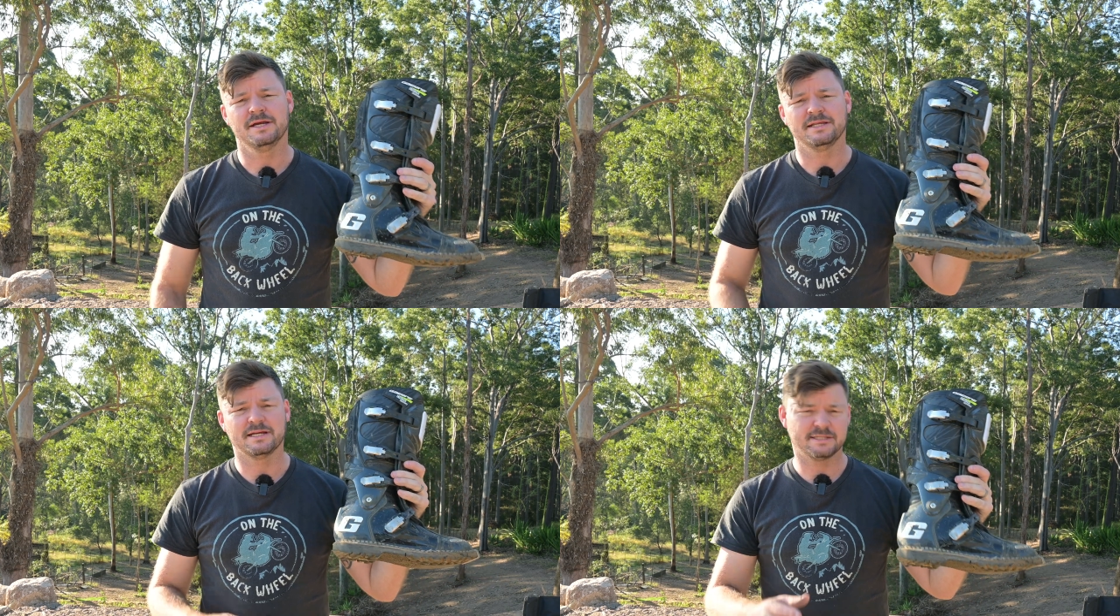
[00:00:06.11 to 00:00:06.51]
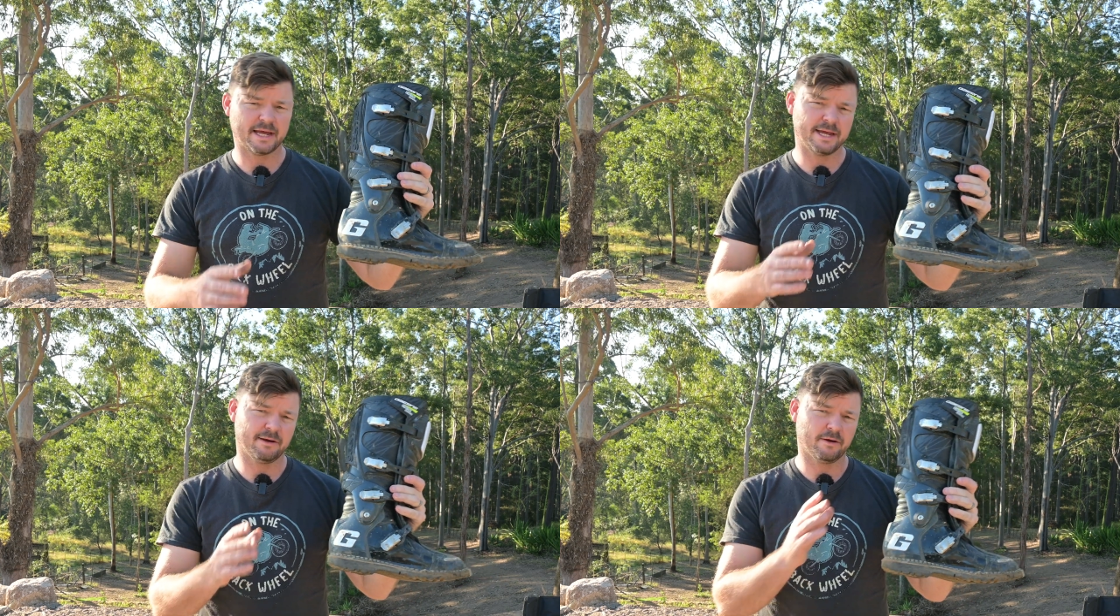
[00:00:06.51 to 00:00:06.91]
Now
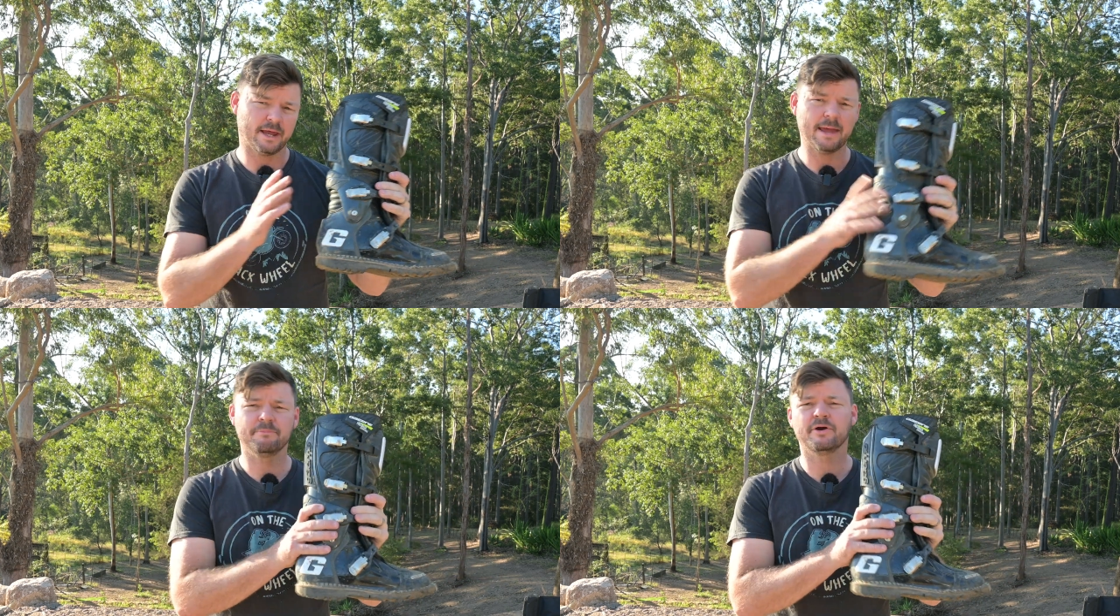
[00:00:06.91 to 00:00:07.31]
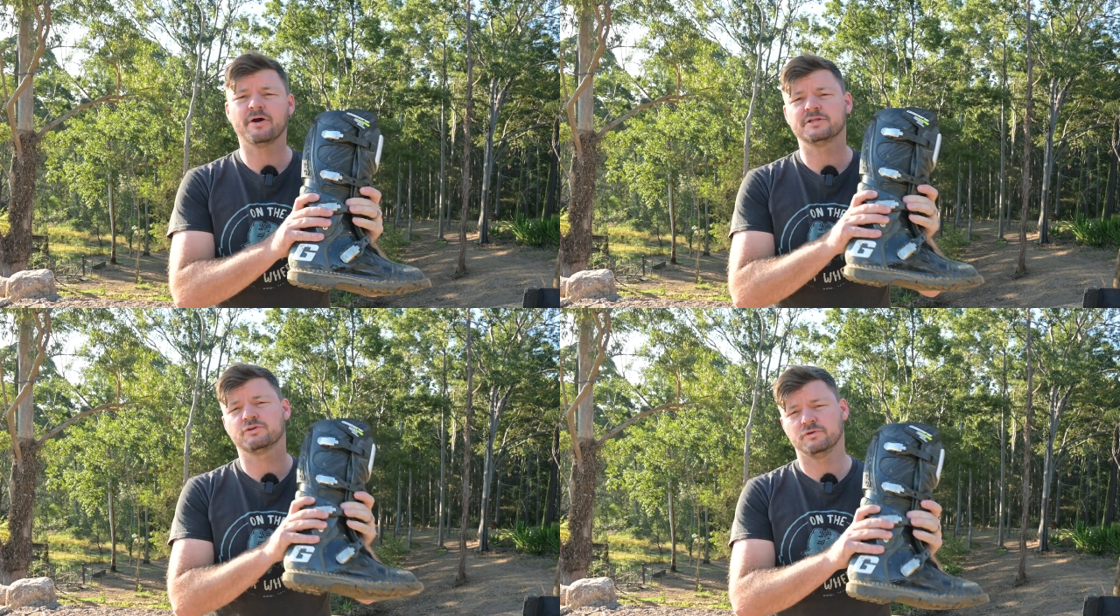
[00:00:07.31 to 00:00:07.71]
today, I am
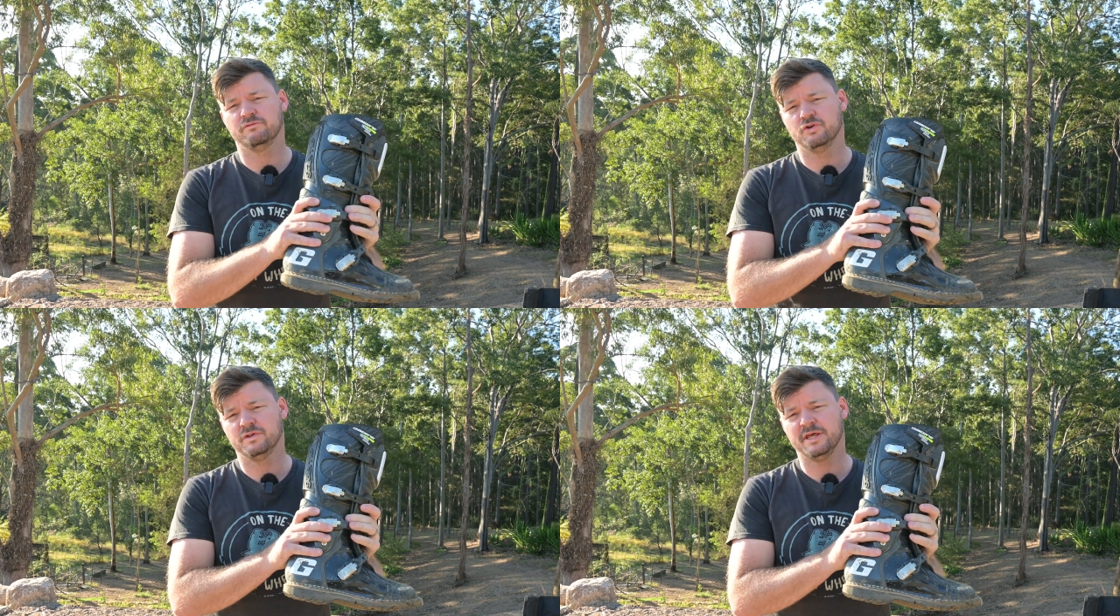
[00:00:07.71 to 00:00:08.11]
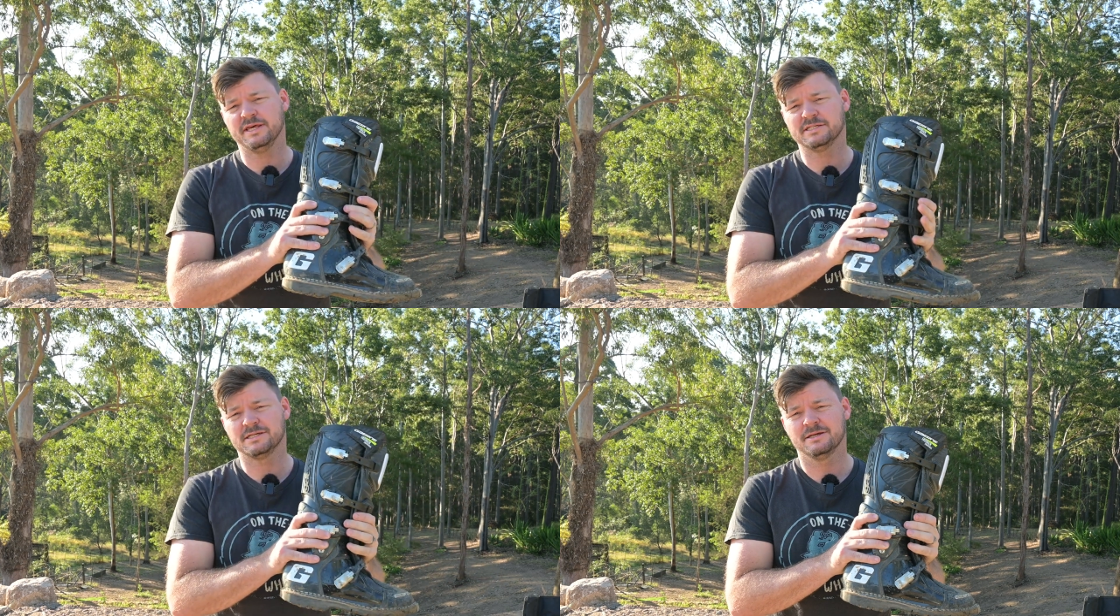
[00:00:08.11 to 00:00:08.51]
going to review
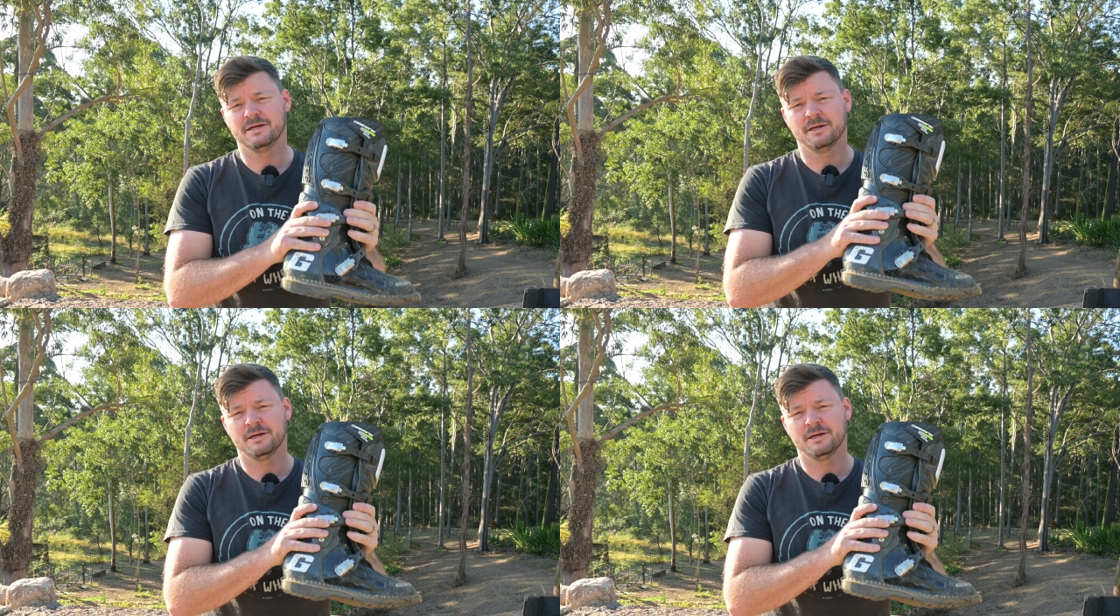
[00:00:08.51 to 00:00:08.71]
these,